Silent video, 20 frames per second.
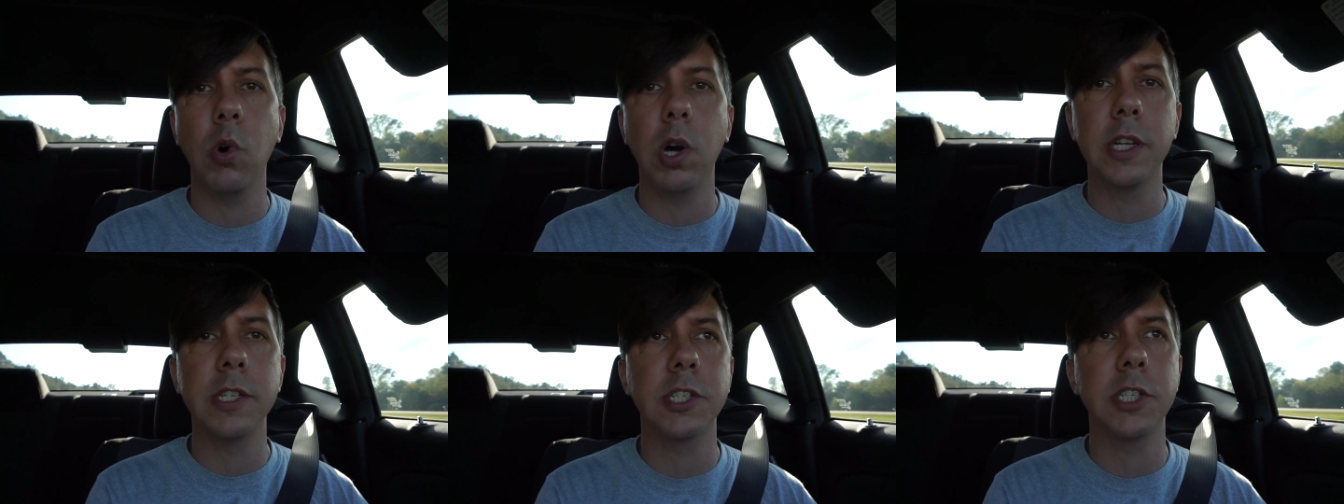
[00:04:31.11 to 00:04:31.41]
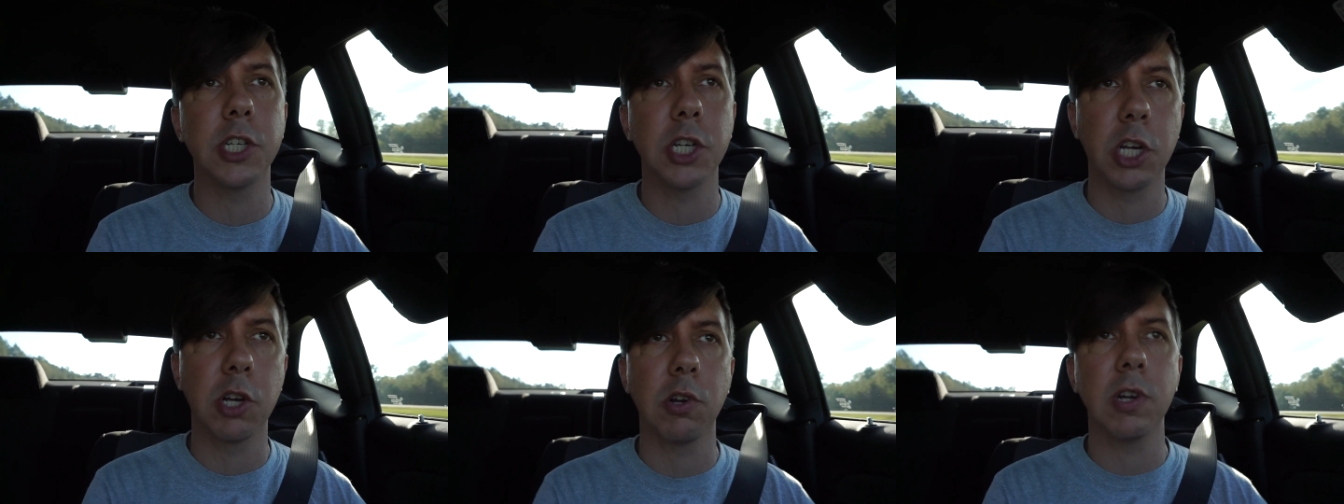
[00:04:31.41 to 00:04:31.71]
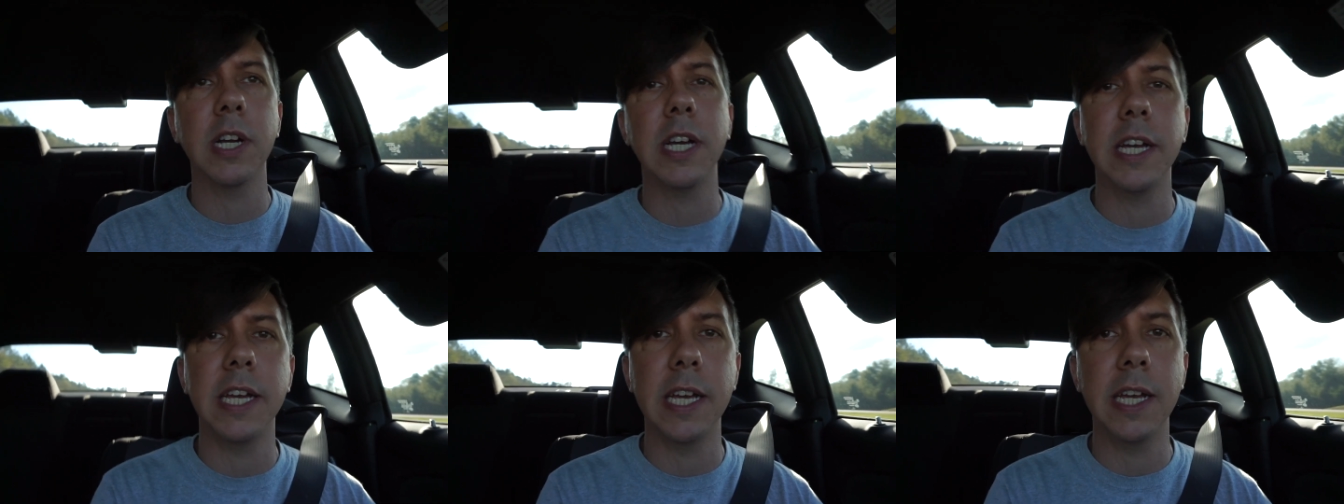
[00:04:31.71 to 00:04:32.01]
one
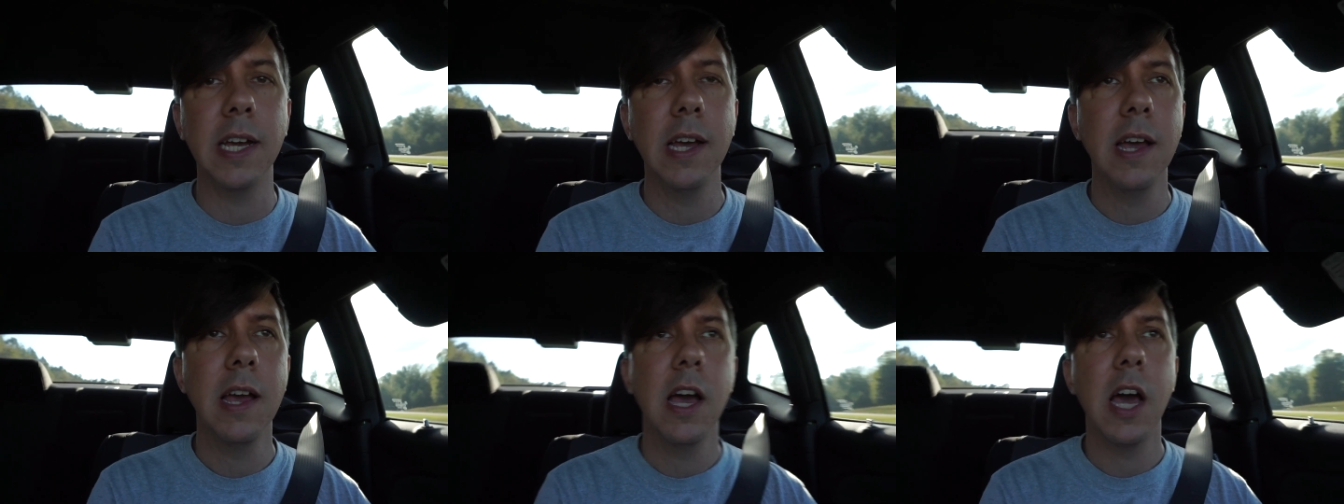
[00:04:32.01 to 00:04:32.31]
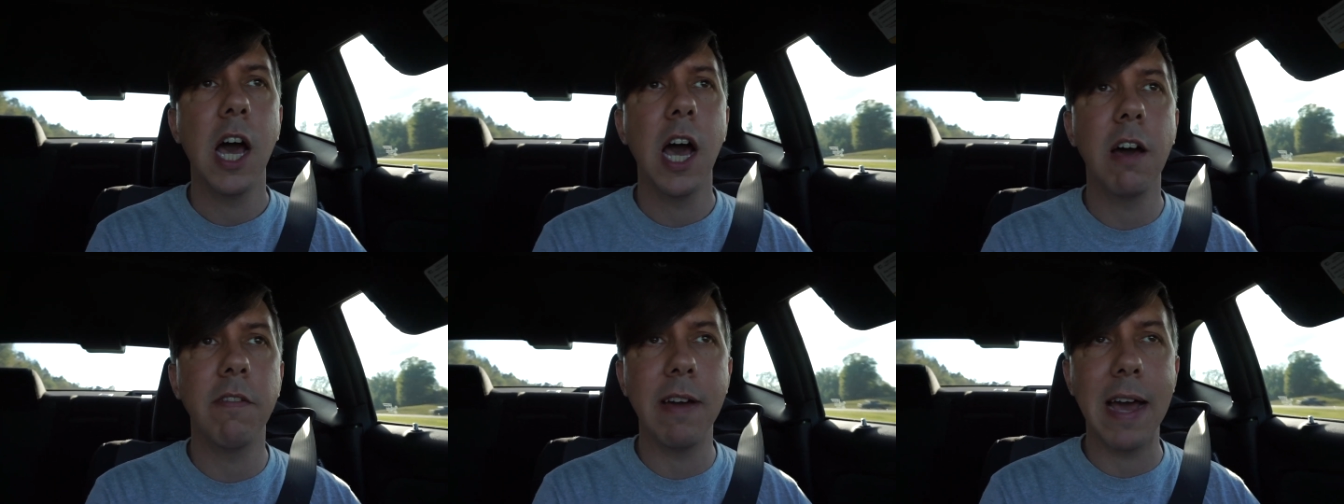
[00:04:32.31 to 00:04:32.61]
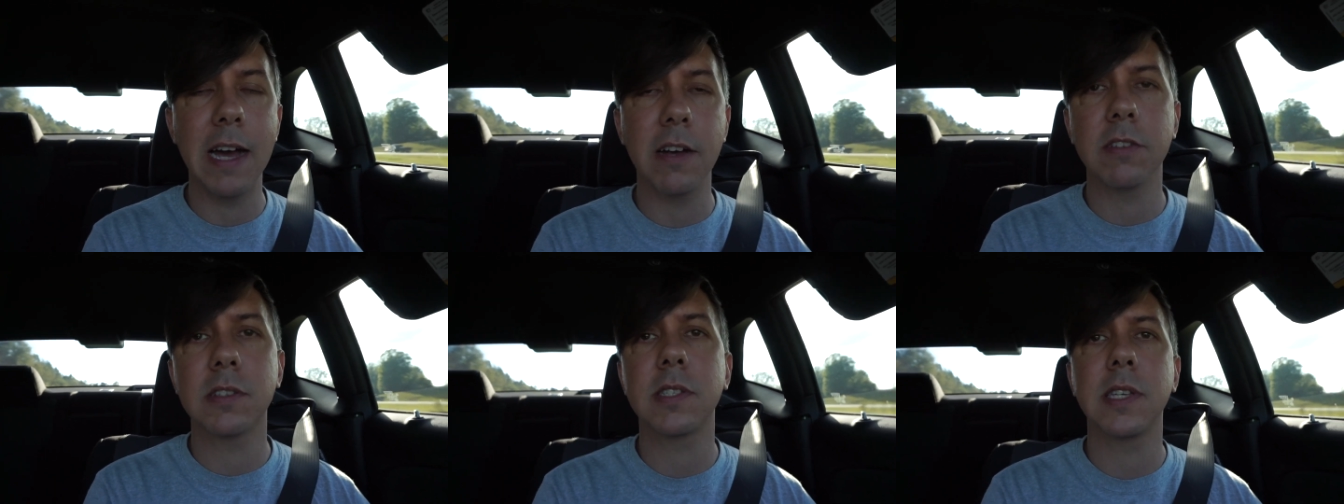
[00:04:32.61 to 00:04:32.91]
degree of
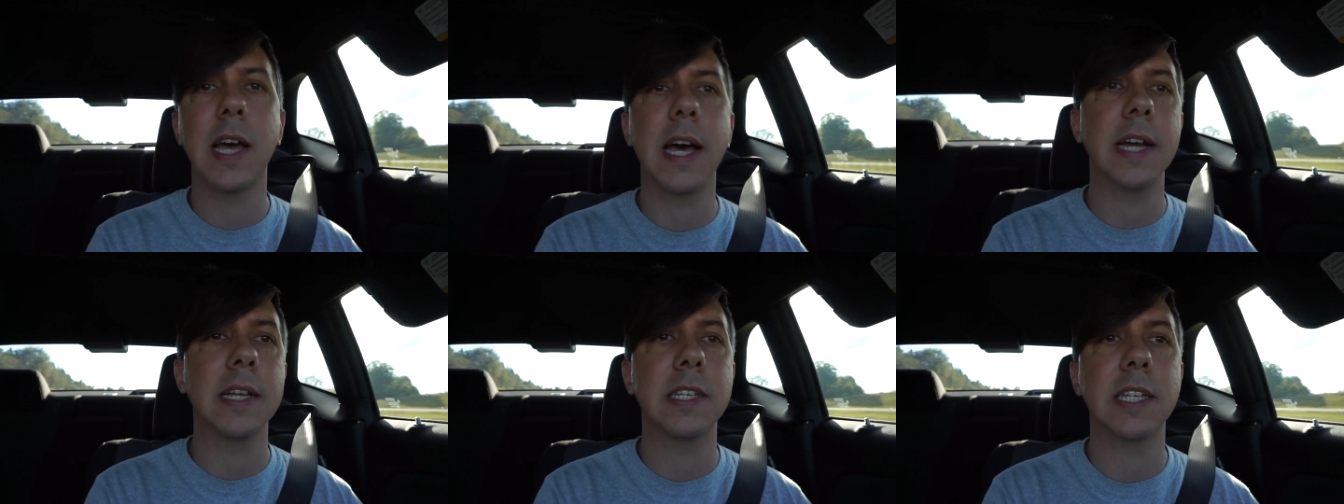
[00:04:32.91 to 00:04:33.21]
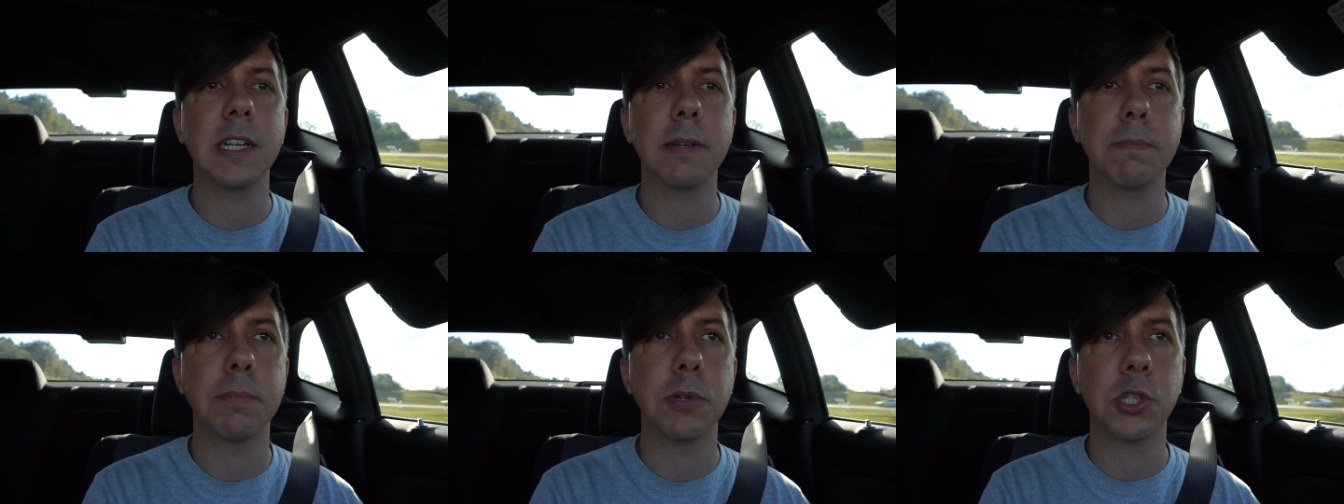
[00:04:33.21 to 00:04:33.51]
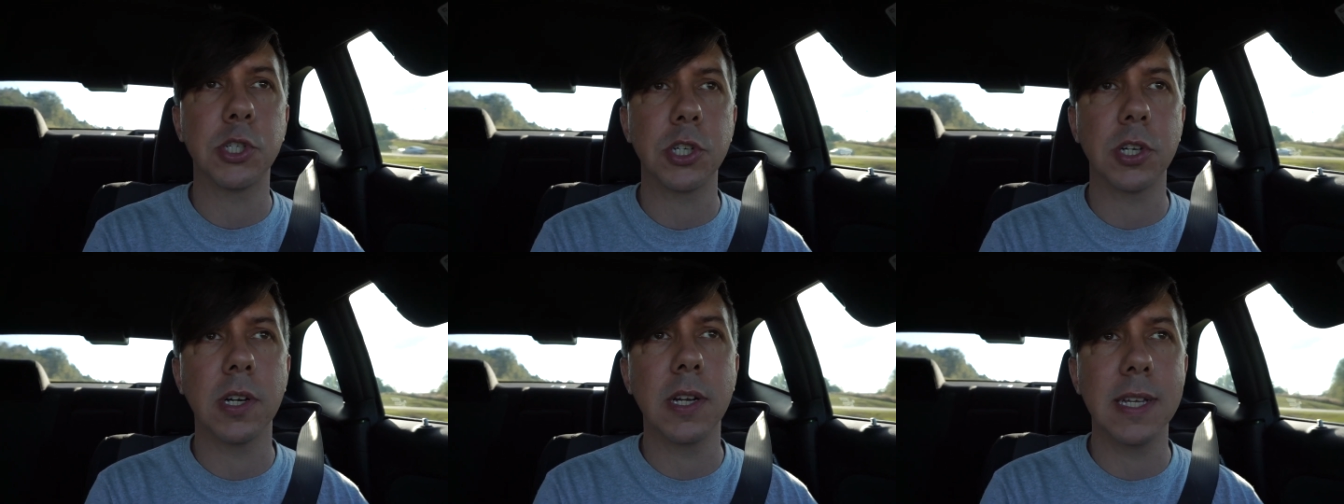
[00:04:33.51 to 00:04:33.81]
outside
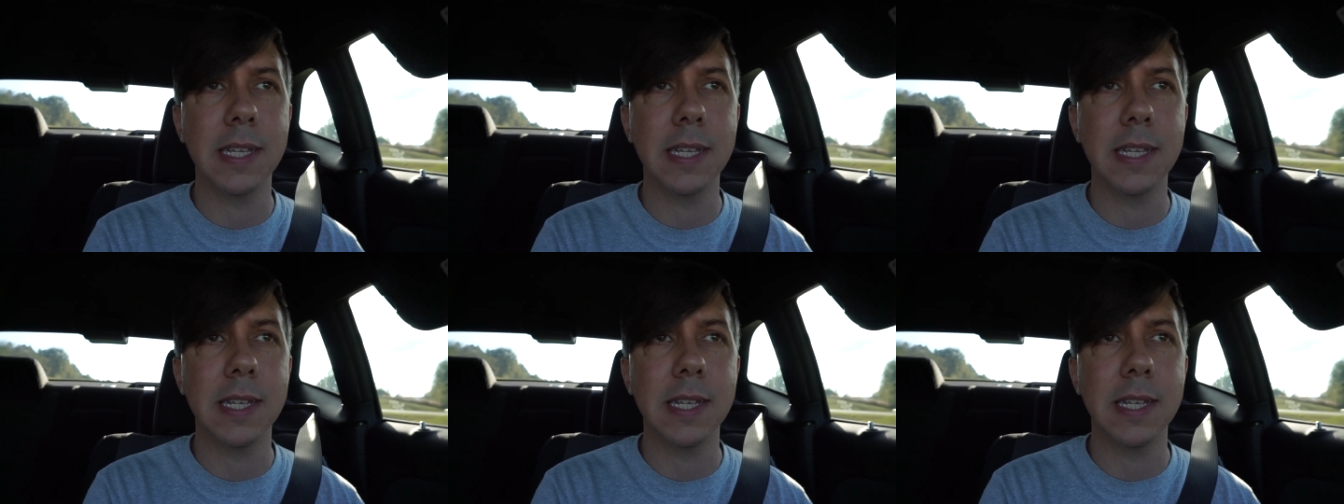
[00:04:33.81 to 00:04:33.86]
temperature.